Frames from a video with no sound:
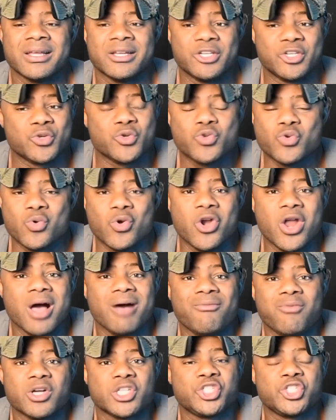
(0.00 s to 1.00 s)
do you
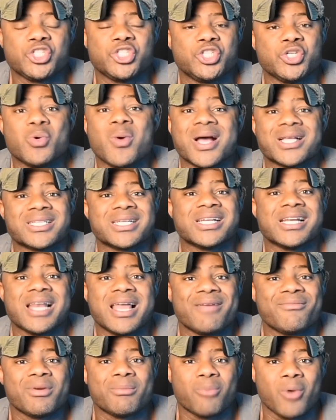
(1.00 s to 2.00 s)
love what you do as an
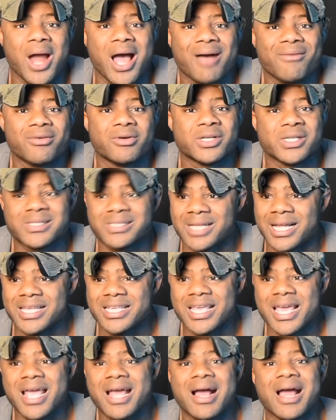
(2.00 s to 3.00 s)
11 Bravo? He's
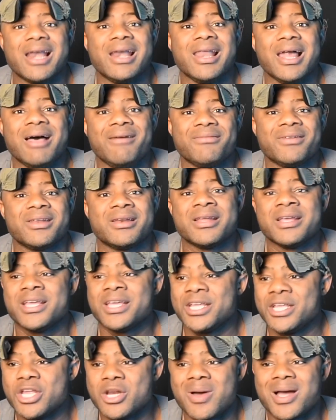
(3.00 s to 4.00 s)
like, yeah, I love it
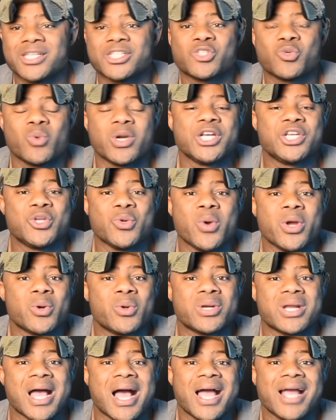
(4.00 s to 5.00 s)
you know, I just want to do it
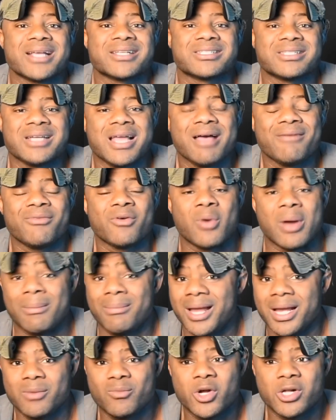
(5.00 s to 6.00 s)
on the highest level.
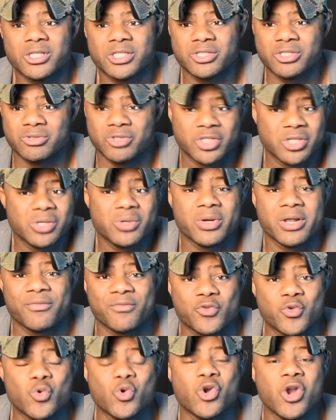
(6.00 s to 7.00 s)
I'm like, well, dude,
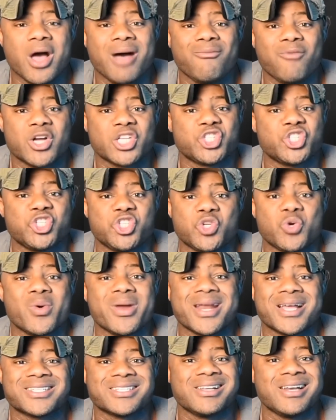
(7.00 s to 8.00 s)
if you love what you're
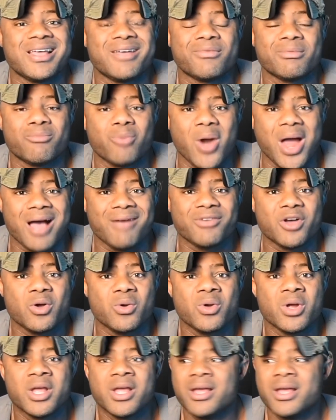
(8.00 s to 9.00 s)
doing as 11 Bravo,